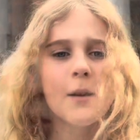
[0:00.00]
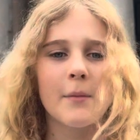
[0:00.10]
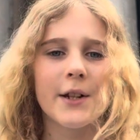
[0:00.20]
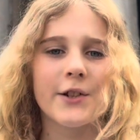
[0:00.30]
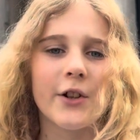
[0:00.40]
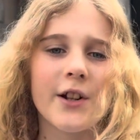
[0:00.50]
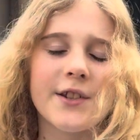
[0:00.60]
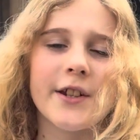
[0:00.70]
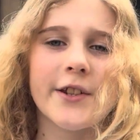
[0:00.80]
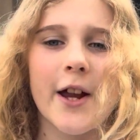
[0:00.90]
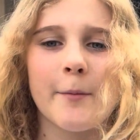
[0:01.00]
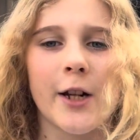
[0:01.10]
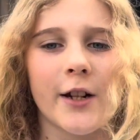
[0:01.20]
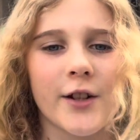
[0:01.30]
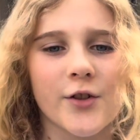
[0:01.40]
By circuses, I
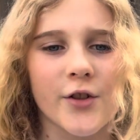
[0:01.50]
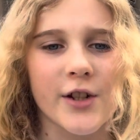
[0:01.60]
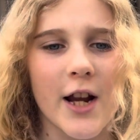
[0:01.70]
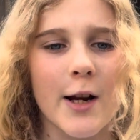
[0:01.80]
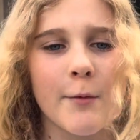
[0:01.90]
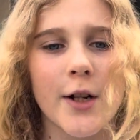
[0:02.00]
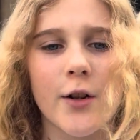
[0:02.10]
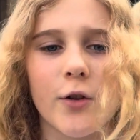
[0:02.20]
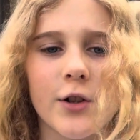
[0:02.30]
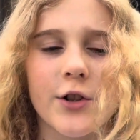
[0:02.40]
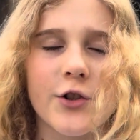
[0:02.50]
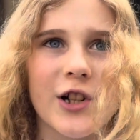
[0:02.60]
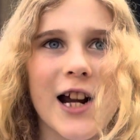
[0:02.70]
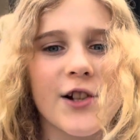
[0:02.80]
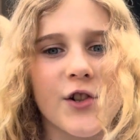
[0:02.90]
mean entertainment or
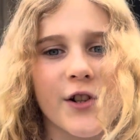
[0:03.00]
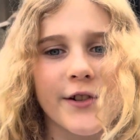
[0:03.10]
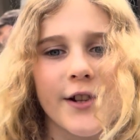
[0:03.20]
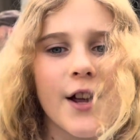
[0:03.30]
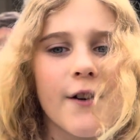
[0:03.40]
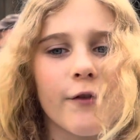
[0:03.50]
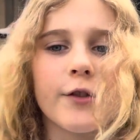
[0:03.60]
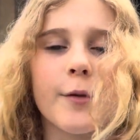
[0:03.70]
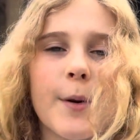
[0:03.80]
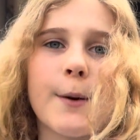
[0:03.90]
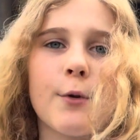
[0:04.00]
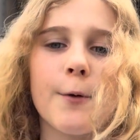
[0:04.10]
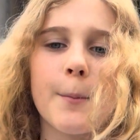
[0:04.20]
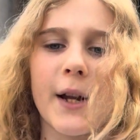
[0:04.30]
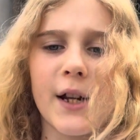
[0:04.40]
distractions for the people
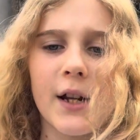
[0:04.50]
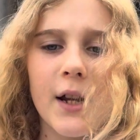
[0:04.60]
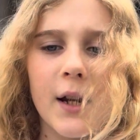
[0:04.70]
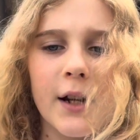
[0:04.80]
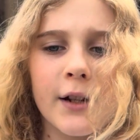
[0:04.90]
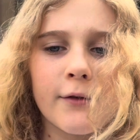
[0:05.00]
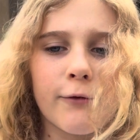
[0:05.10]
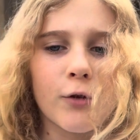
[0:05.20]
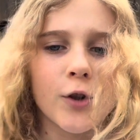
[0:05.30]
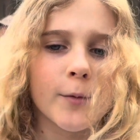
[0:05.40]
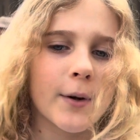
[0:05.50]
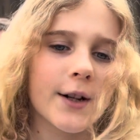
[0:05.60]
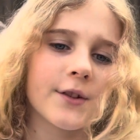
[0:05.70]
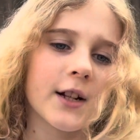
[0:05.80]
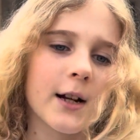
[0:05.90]
paid for
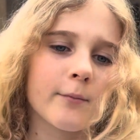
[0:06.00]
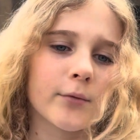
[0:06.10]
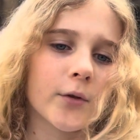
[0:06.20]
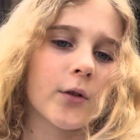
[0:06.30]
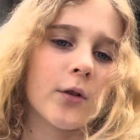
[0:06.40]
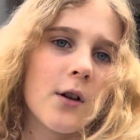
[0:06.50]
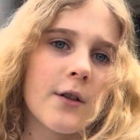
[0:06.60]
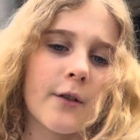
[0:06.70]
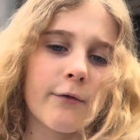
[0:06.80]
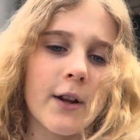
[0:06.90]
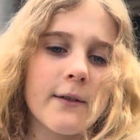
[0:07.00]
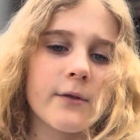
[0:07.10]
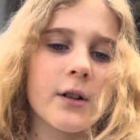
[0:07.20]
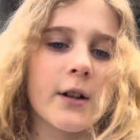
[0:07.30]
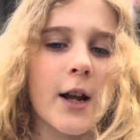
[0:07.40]
by the emperor. The
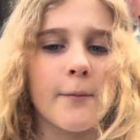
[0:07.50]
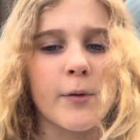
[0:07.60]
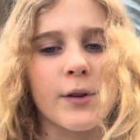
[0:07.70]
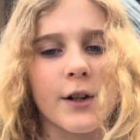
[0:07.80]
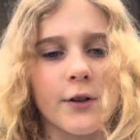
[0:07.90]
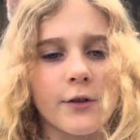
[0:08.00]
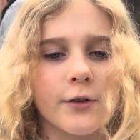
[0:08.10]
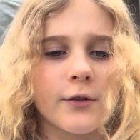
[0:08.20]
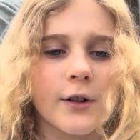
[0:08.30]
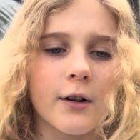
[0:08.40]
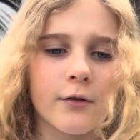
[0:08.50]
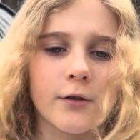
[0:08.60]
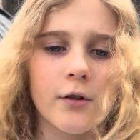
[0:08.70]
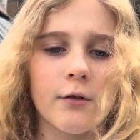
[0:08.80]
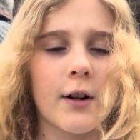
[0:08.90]
Flavian Amphitheater, now
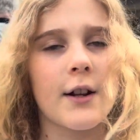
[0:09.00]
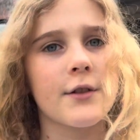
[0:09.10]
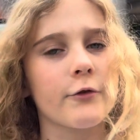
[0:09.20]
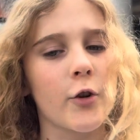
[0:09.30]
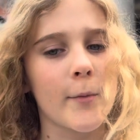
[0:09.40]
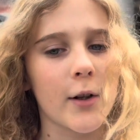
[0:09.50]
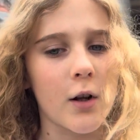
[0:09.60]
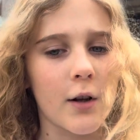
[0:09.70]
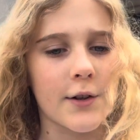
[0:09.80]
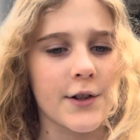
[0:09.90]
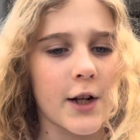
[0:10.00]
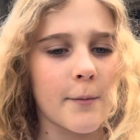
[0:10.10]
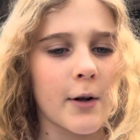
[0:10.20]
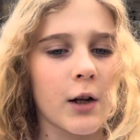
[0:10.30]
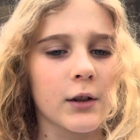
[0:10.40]
known as the Roman Colosseum,
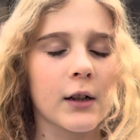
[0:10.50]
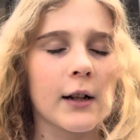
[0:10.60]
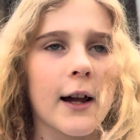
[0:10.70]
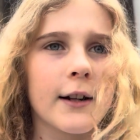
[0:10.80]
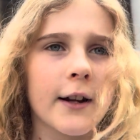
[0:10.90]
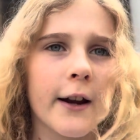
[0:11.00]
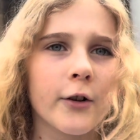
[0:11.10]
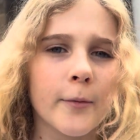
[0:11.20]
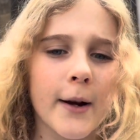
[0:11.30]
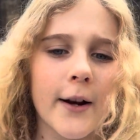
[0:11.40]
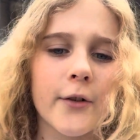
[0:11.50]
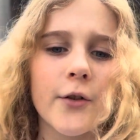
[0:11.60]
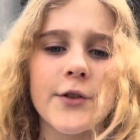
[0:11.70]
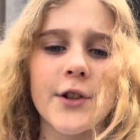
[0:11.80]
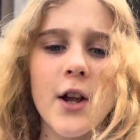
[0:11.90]
held gladiator battles,